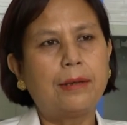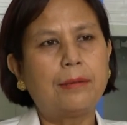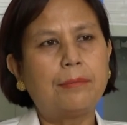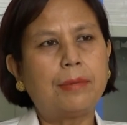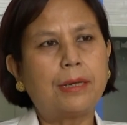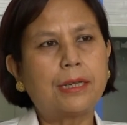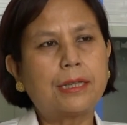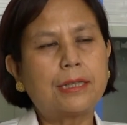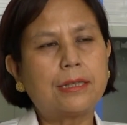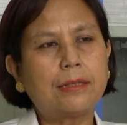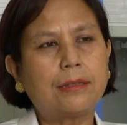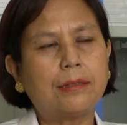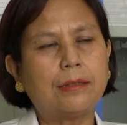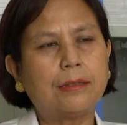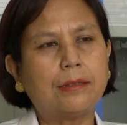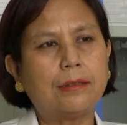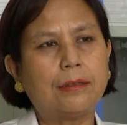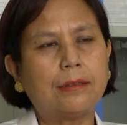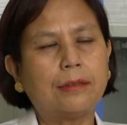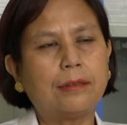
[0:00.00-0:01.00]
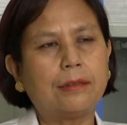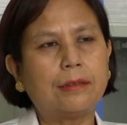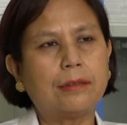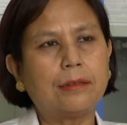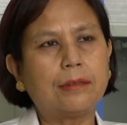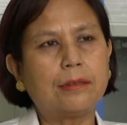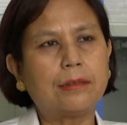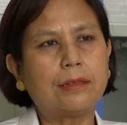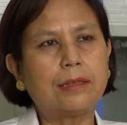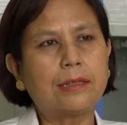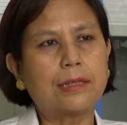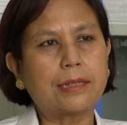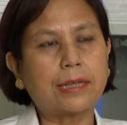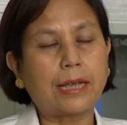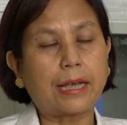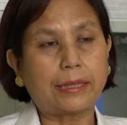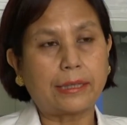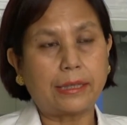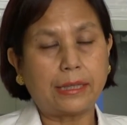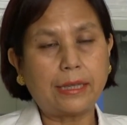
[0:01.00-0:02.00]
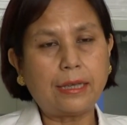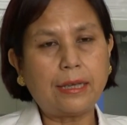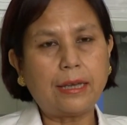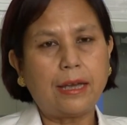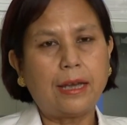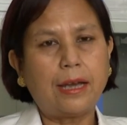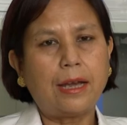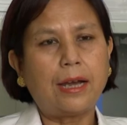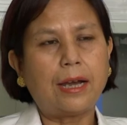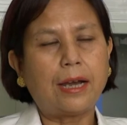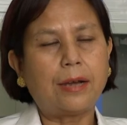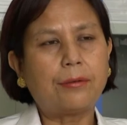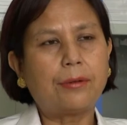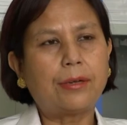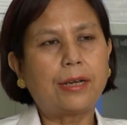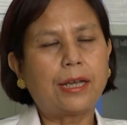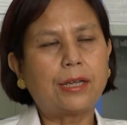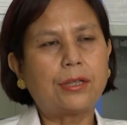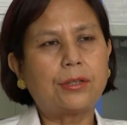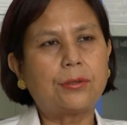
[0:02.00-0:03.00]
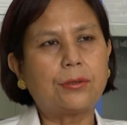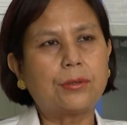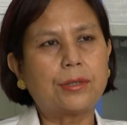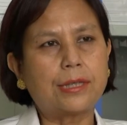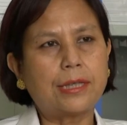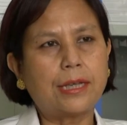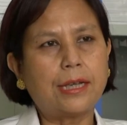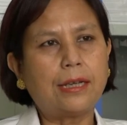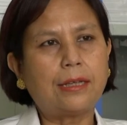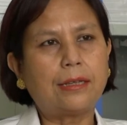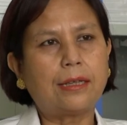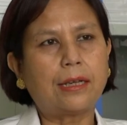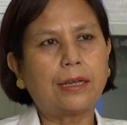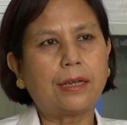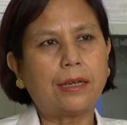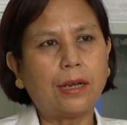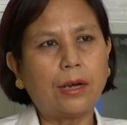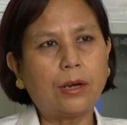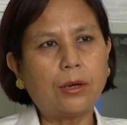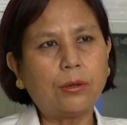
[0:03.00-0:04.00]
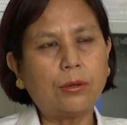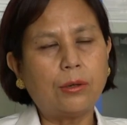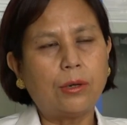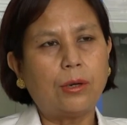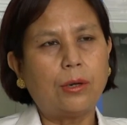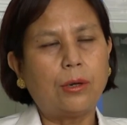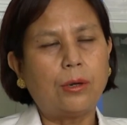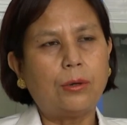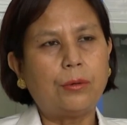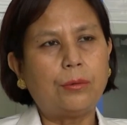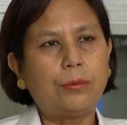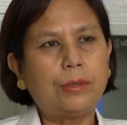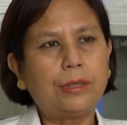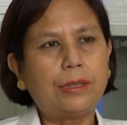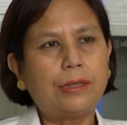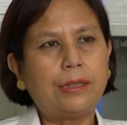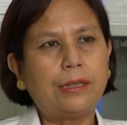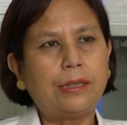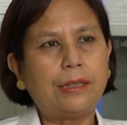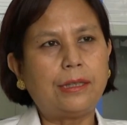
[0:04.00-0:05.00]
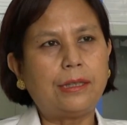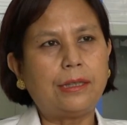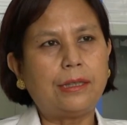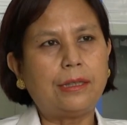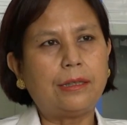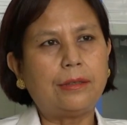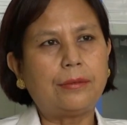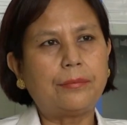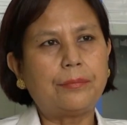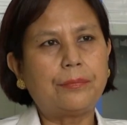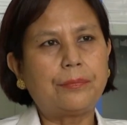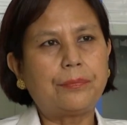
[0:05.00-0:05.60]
But sadly, I would like to say that now, with the